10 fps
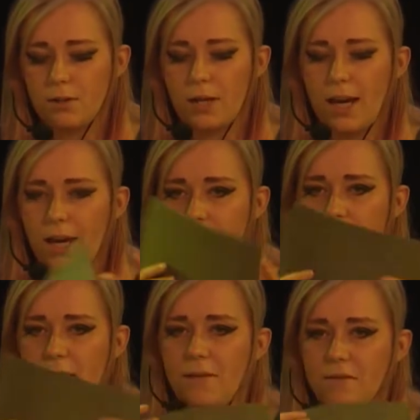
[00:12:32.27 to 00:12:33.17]
okay,
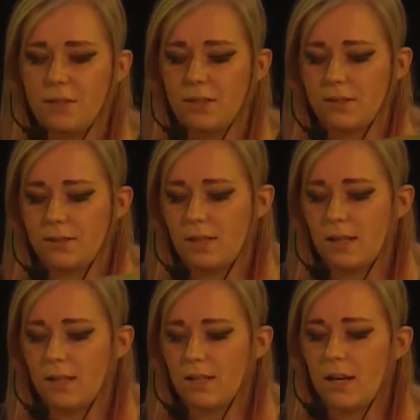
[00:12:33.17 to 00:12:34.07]
I have this,
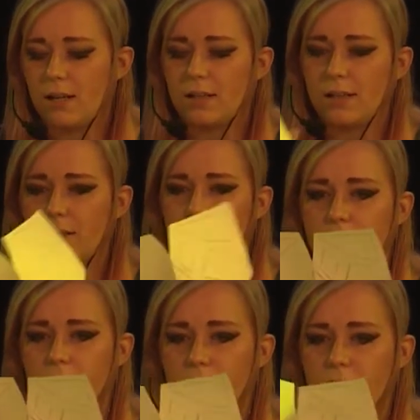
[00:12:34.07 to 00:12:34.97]
and I
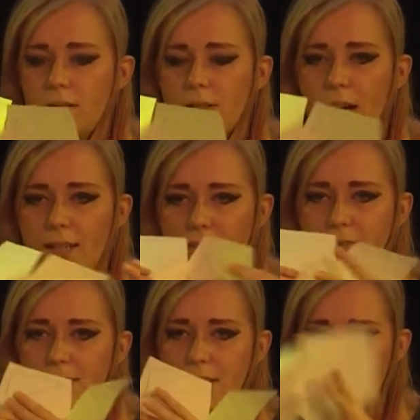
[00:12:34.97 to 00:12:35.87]
can cut
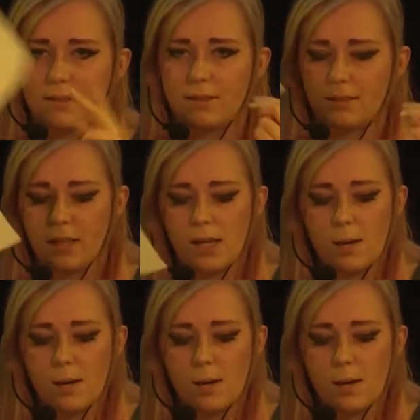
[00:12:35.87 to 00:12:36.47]
this,